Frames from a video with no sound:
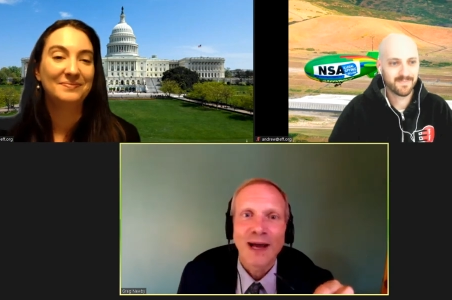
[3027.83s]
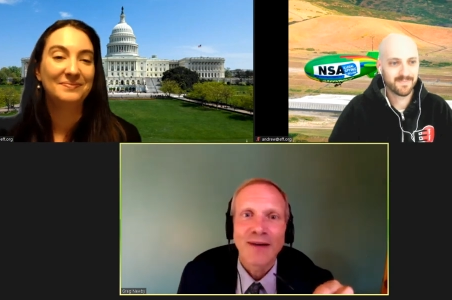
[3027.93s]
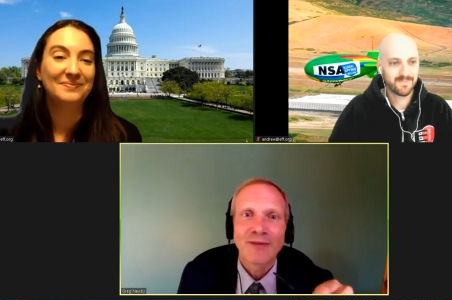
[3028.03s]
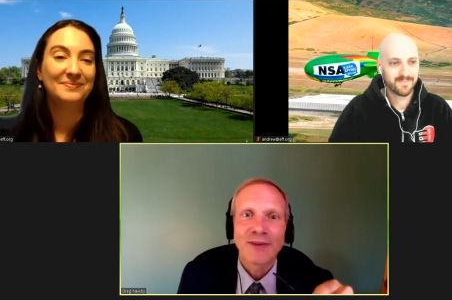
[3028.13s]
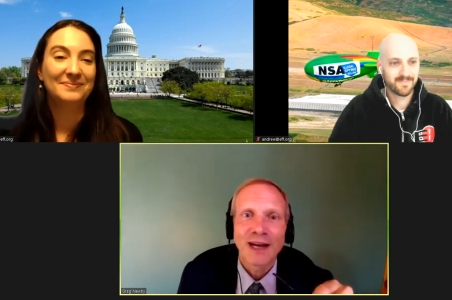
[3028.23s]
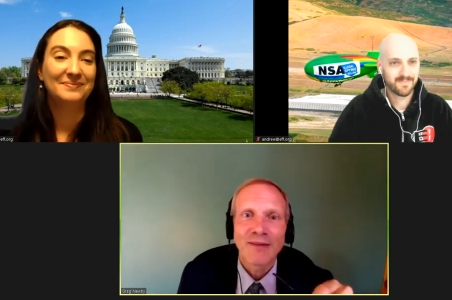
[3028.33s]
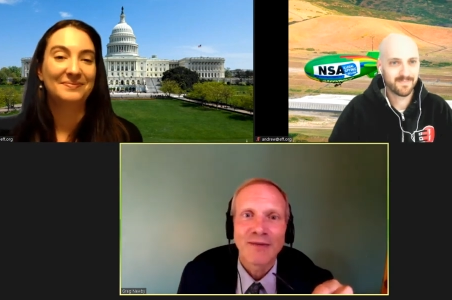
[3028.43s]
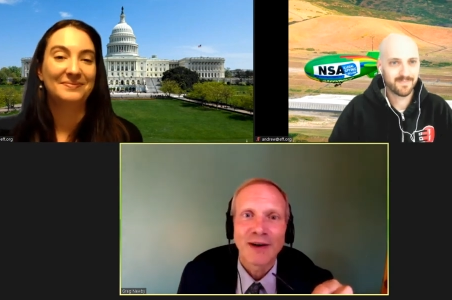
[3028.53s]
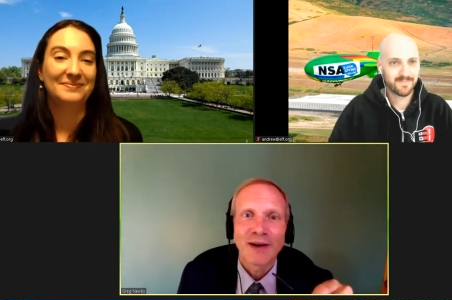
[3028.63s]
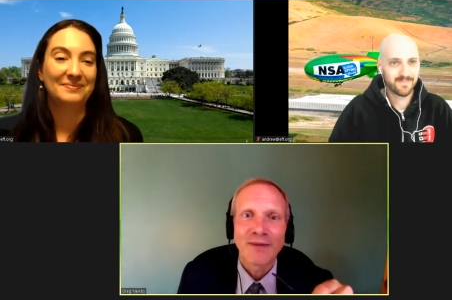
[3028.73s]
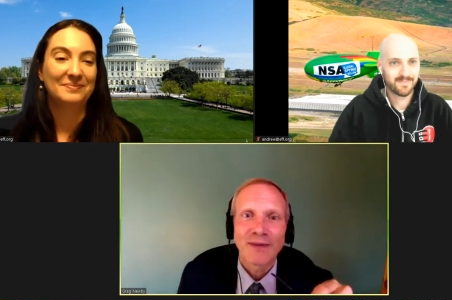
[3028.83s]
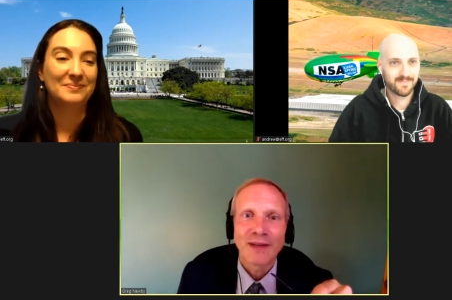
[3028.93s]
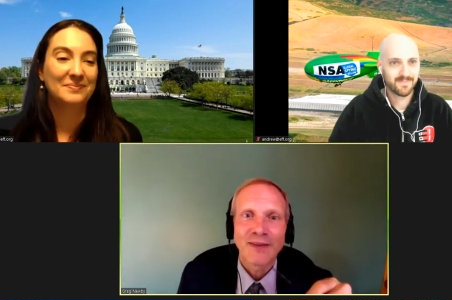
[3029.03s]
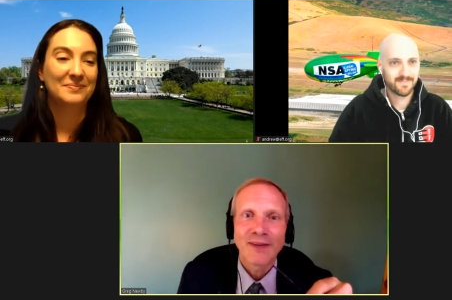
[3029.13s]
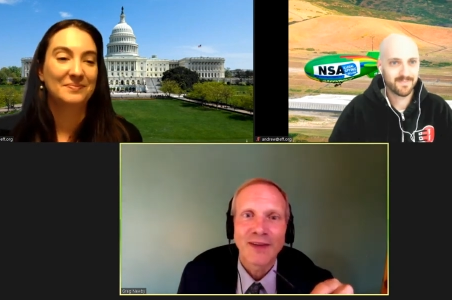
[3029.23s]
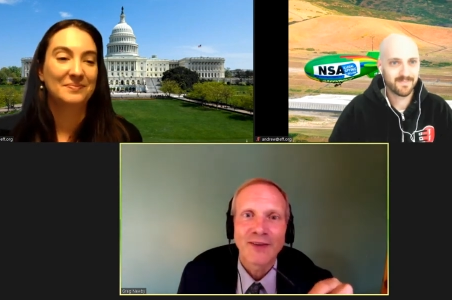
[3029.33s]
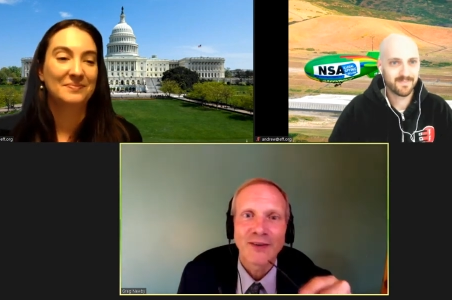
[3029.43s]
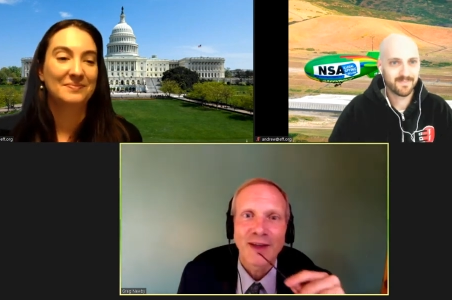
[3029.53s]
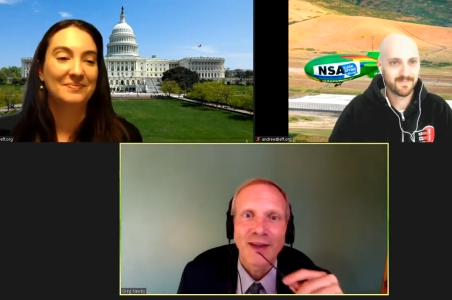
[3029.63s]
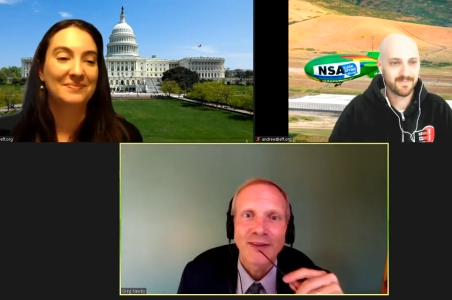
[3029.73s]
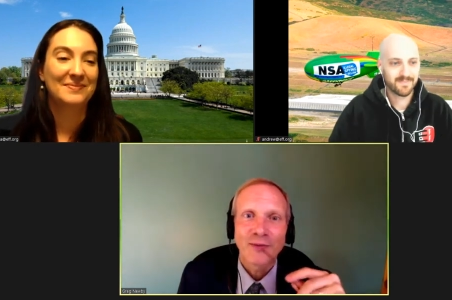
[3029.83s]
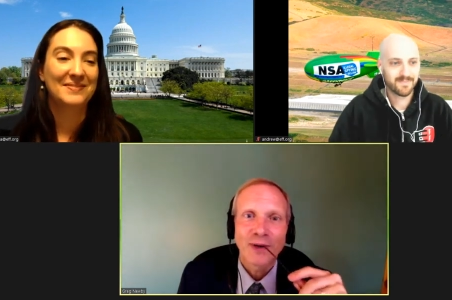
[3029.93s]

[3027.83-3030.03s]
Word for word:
Speaker 1: 10 seconds or less of what